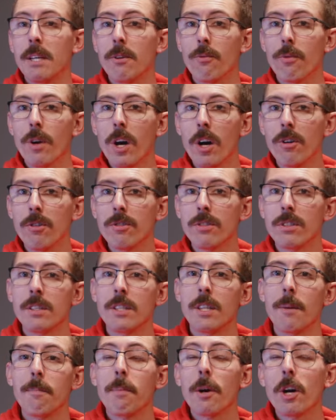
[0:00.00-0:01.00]
rose,
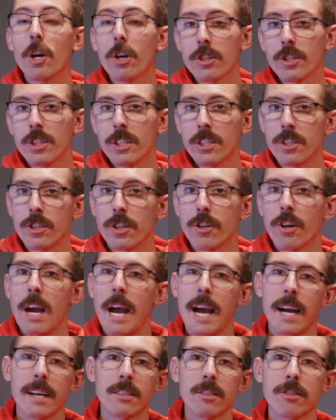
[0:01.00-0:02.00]
the purchaser
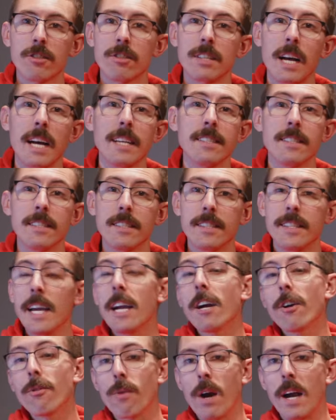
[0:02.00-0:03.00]
exercises
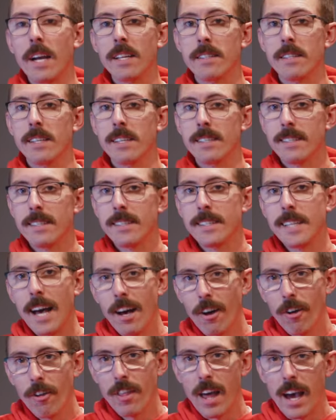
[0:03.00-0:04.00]
their right to
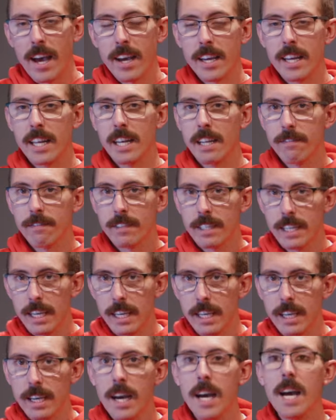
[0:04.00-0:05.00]
sell that
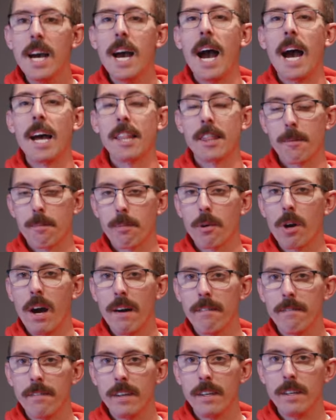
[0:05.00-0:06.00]
NFT at the
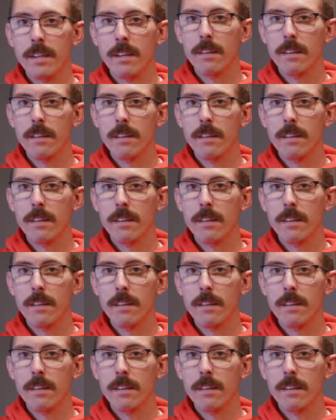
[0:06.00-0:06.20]
profit.